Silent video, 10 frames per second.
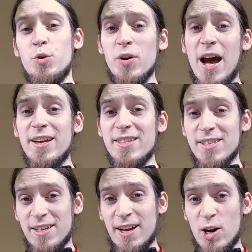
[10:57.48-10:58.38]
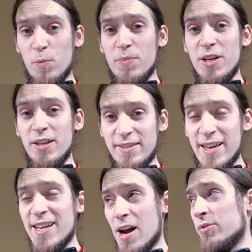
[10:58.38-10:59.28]
You guys helped me
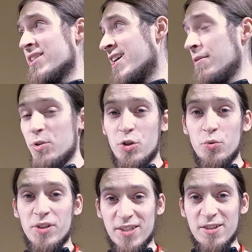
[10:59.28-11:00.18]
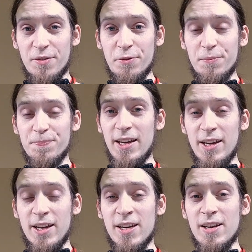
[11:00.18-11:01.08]
take out time to do this stuff
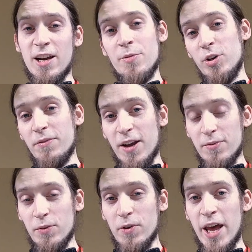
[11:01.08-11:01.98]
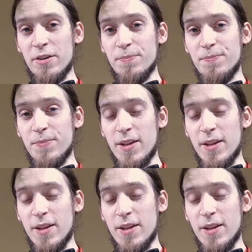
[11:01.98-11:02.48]
and I'm really thankful for that.